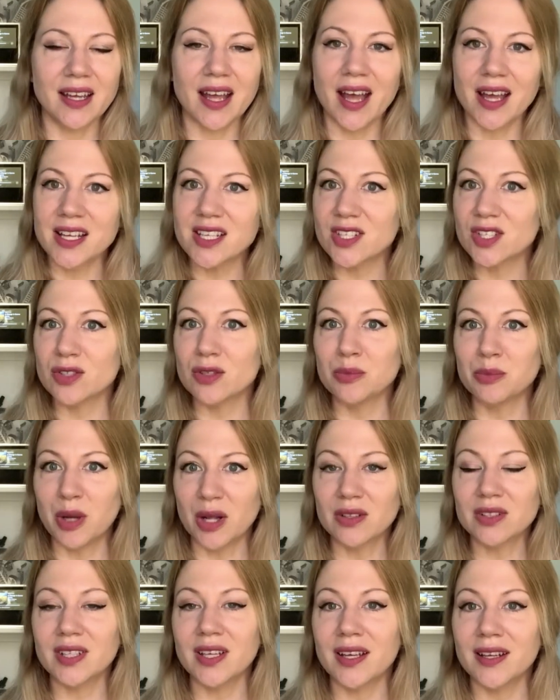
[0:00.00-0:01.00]
extra
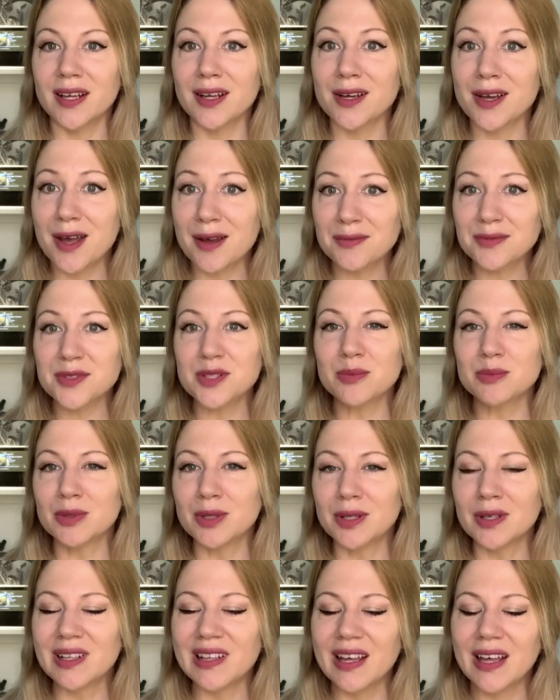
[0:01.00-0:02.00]
bulky and
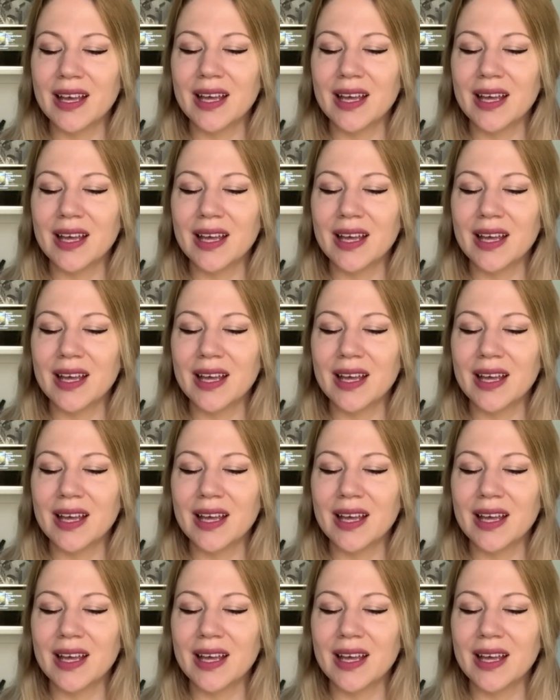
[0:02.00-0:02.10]
uncomfortable,